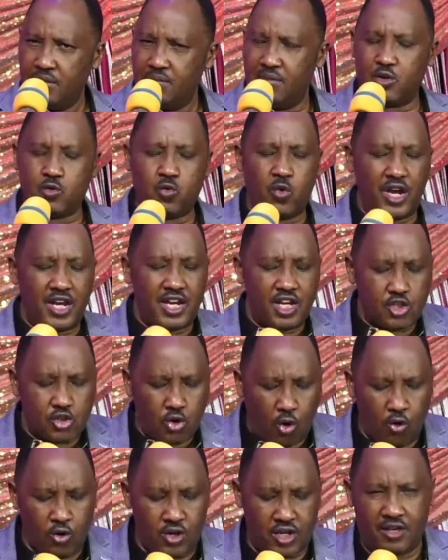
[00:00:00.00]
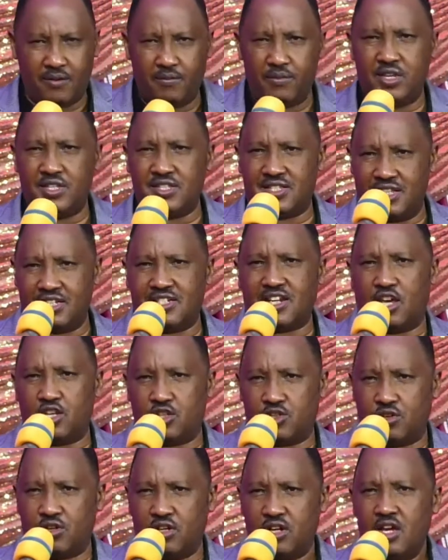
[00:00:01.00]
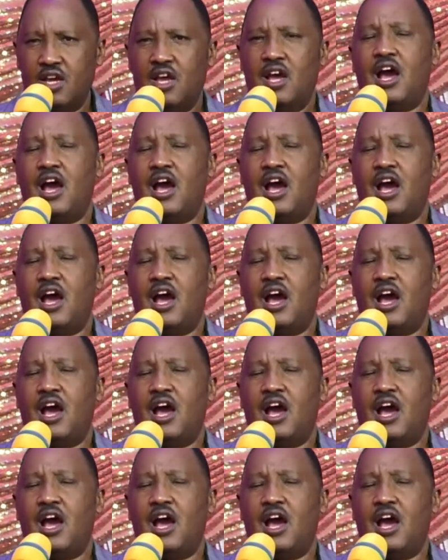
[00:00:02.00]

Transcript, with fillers: But when he told him his intention,